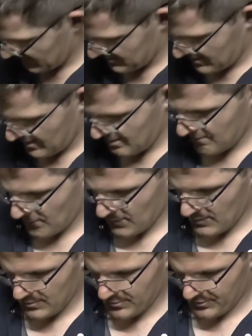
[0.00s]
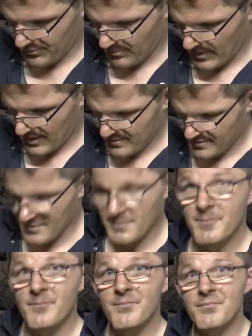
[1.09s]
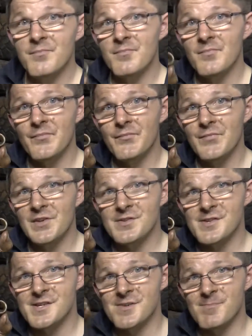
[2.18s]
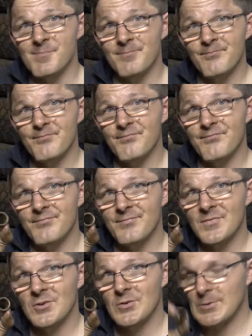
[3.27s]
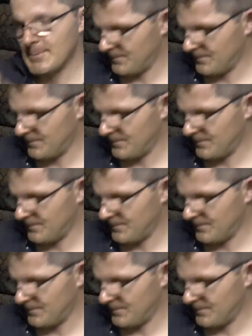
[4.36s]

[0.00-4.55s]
this here, you've got a little spacer, this here too,